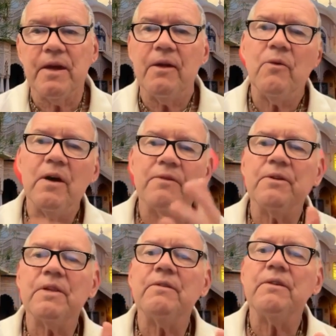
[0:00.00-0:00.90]
and what if
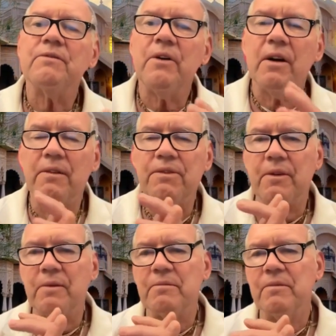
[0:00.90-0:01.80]
you're living far
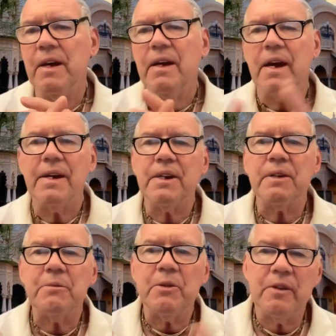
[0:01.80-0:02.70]
from any
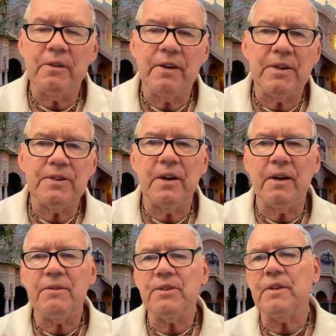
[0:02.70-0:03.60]
community of
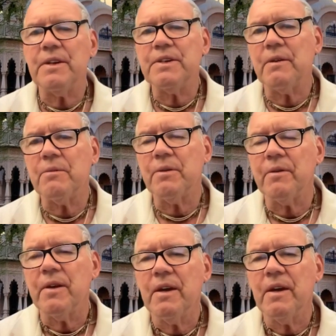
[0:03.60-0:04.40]
Vaishnavas or any temple?